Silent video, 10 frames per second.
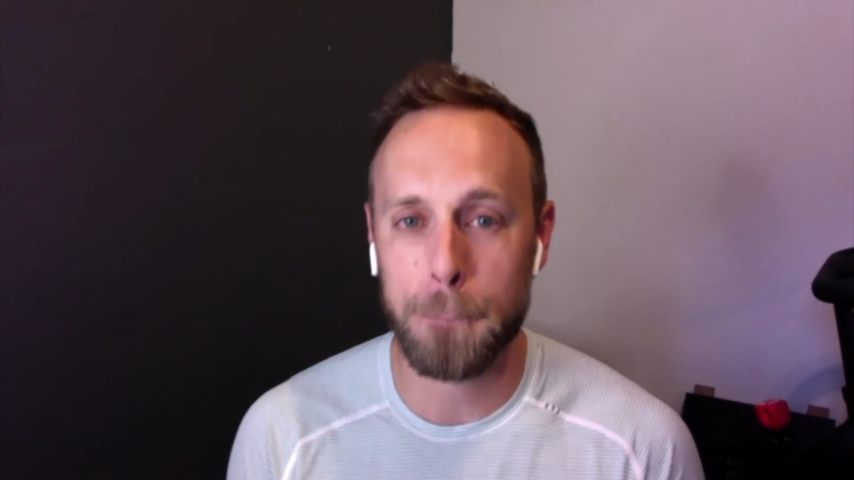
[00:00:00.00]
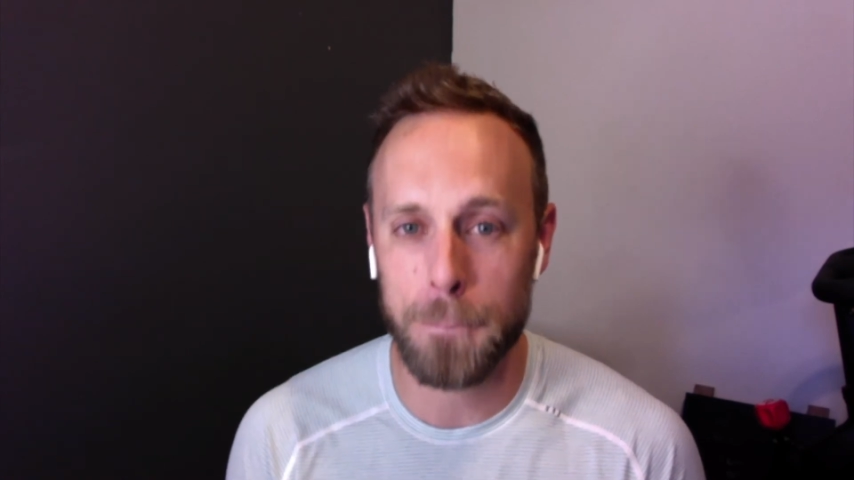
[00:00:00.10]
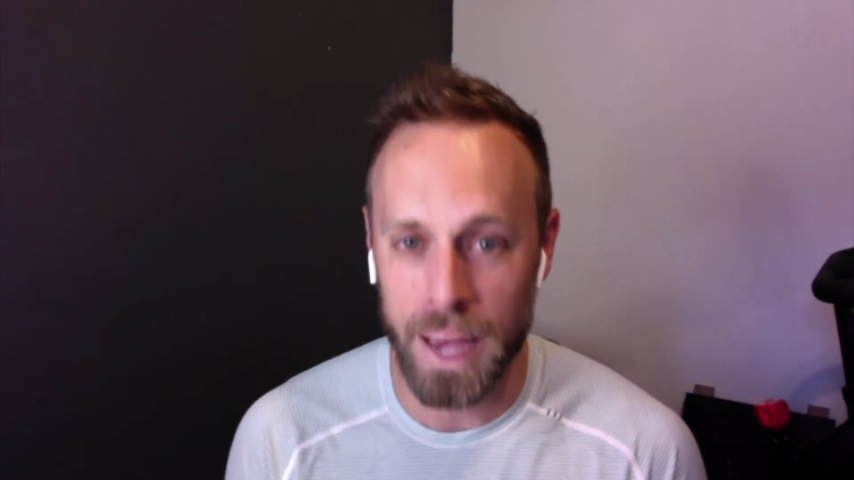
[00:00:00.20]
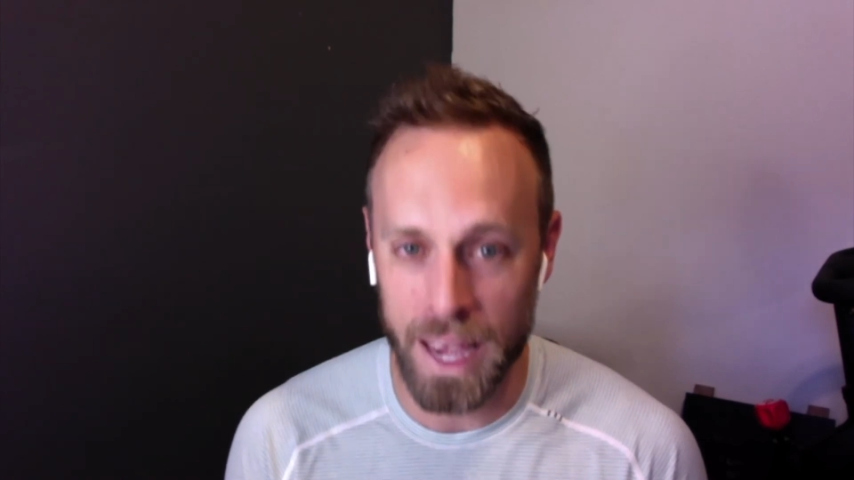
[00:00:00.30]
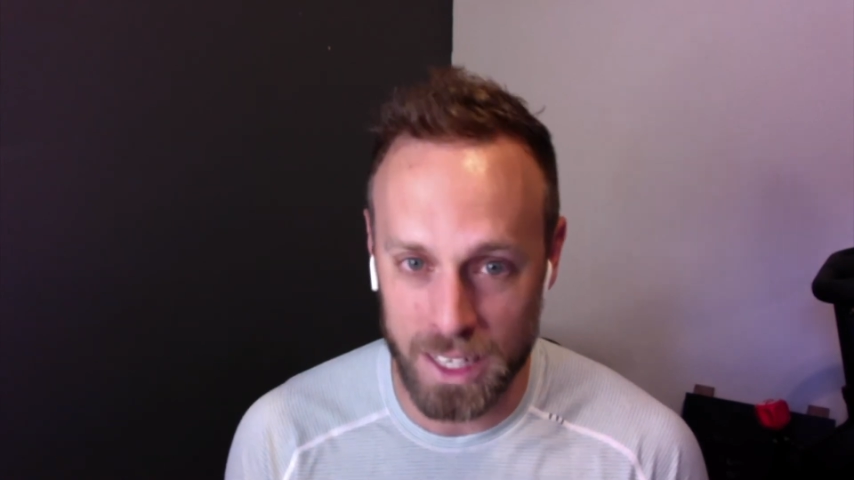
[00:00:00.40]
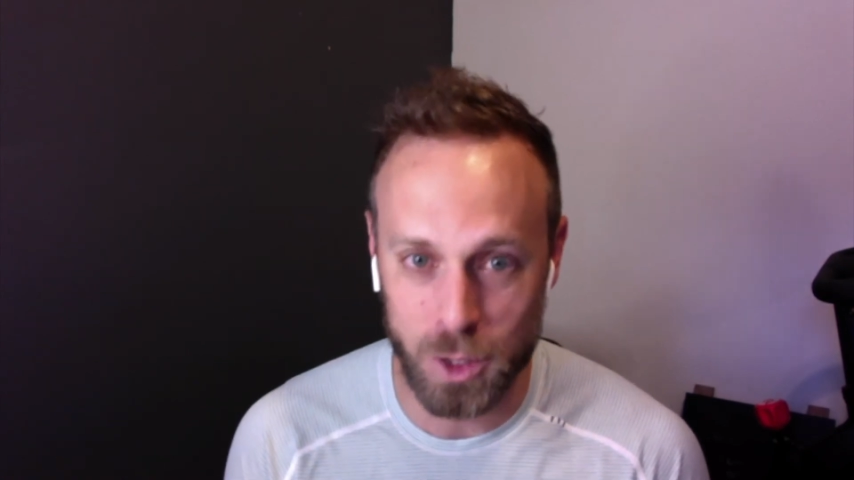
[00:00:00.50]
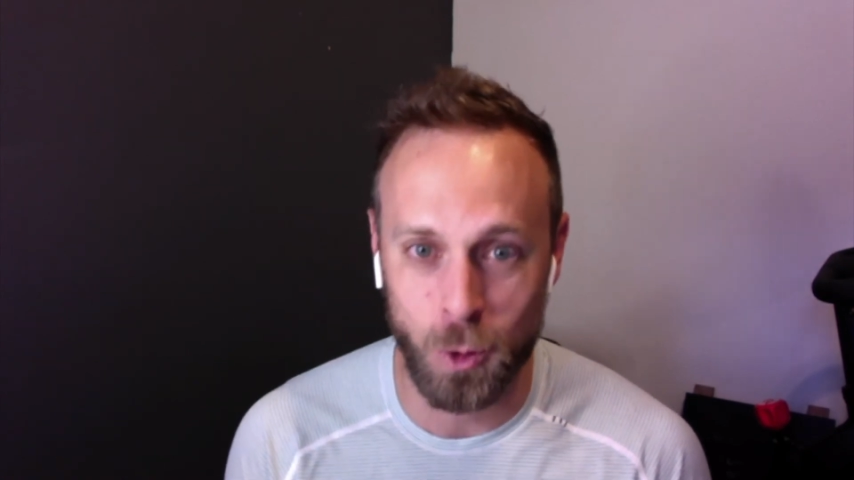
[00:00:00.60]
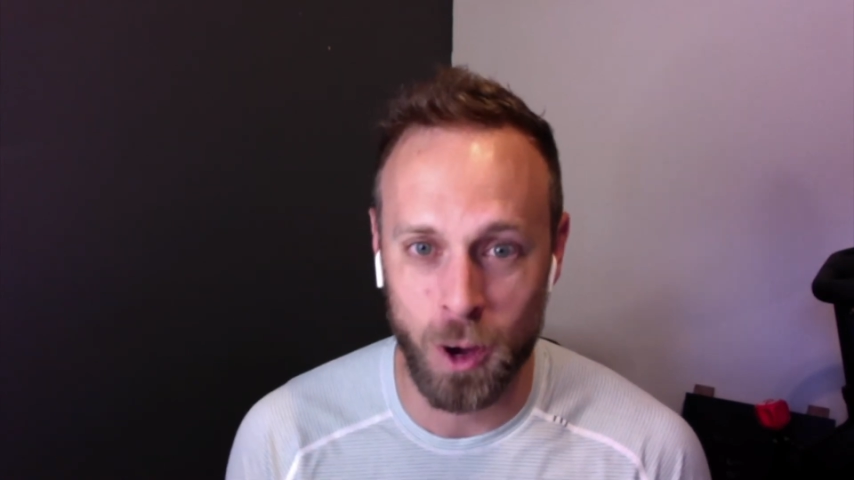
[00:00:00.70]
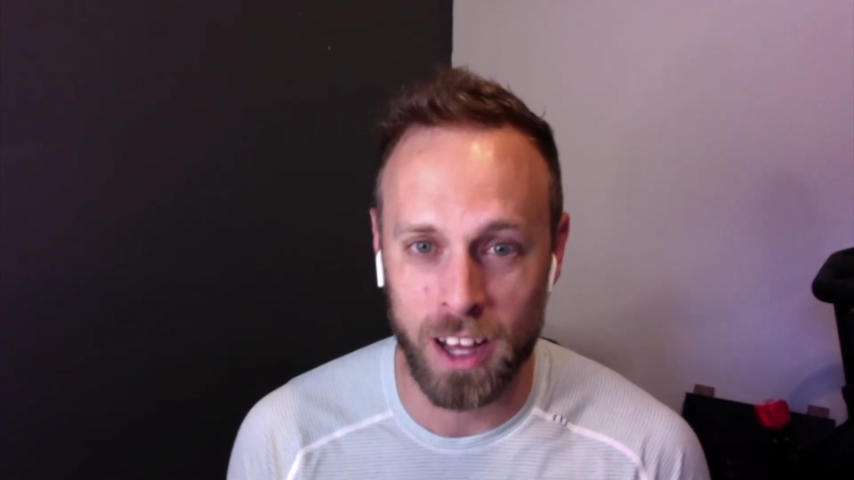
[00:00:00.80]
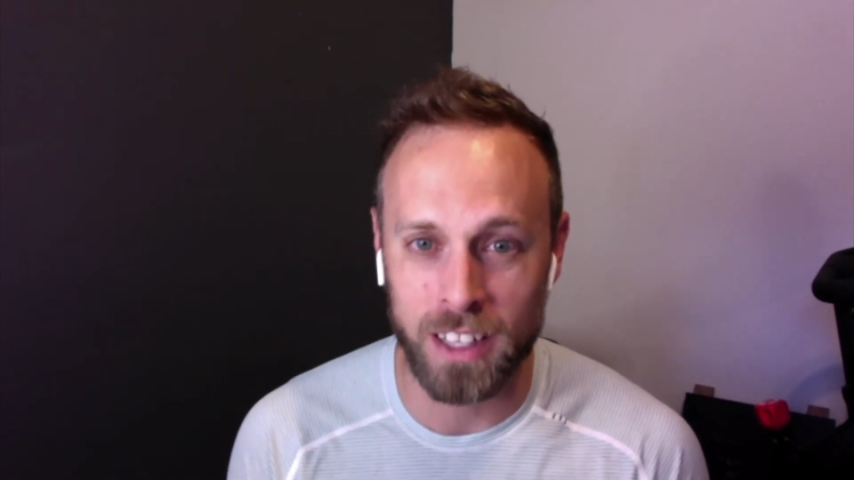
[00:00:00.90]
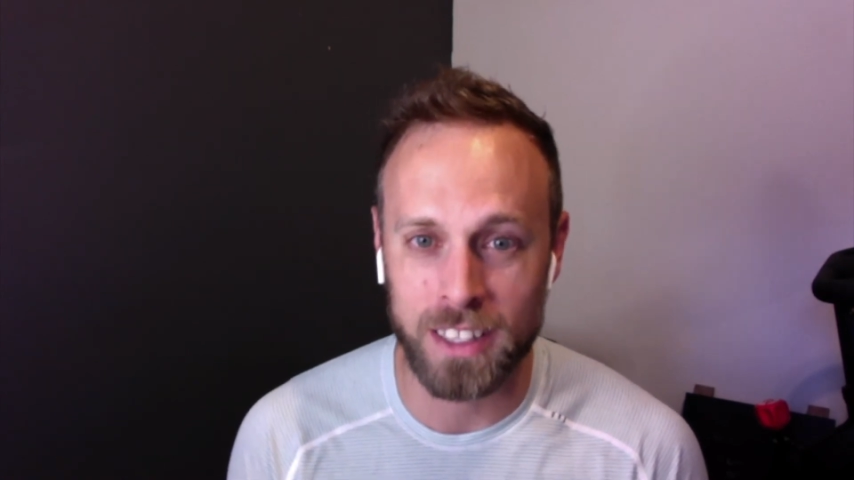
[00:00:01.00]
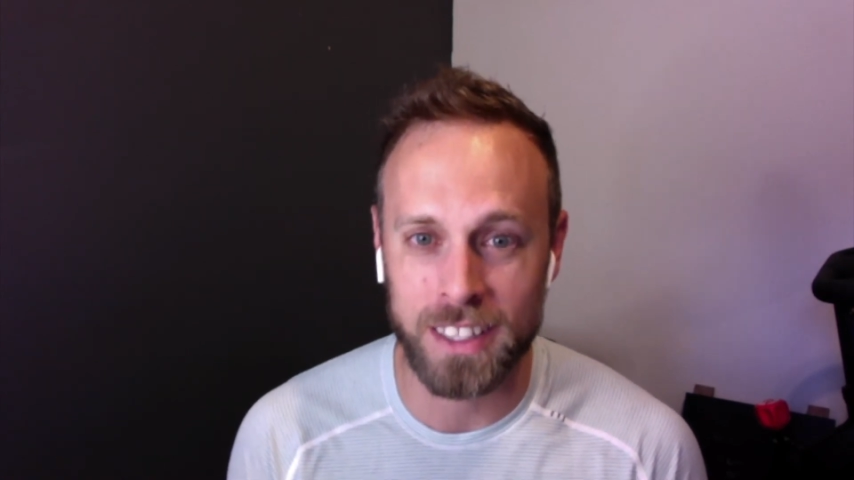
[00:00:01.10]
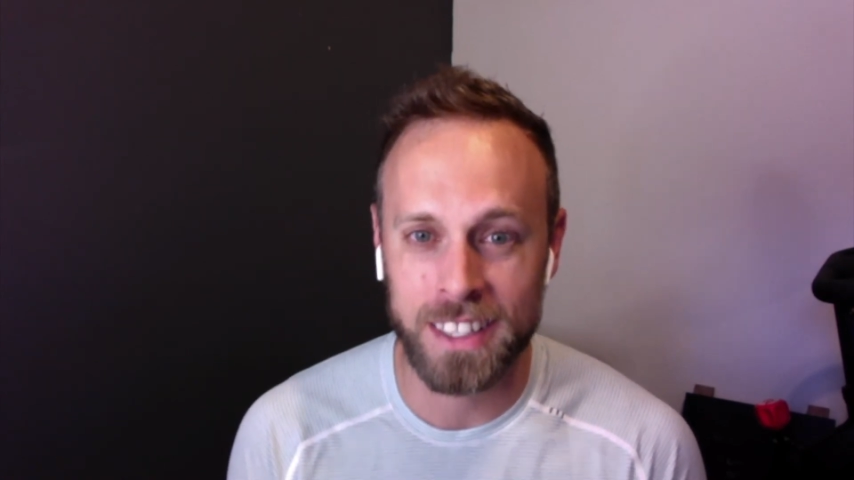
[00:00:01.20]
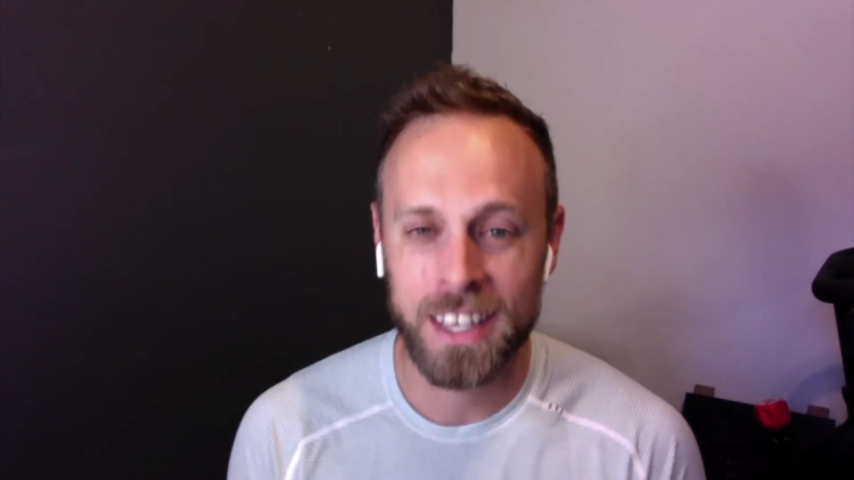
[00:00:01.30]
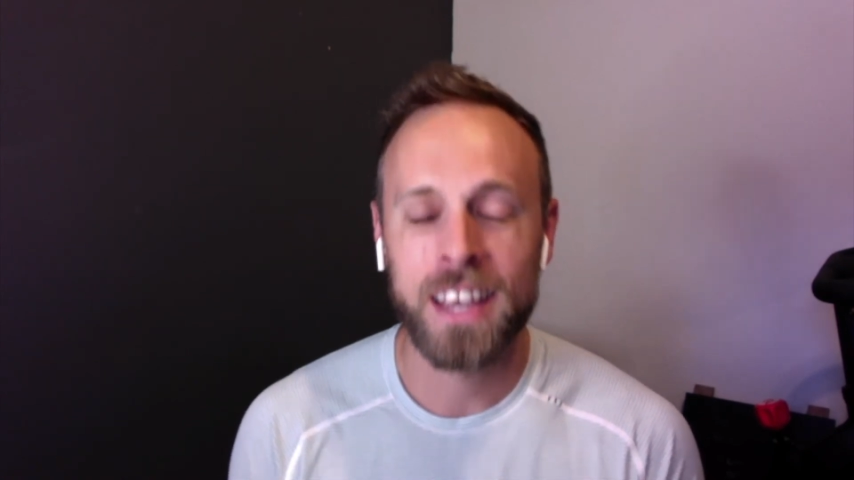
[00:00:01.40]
back squats.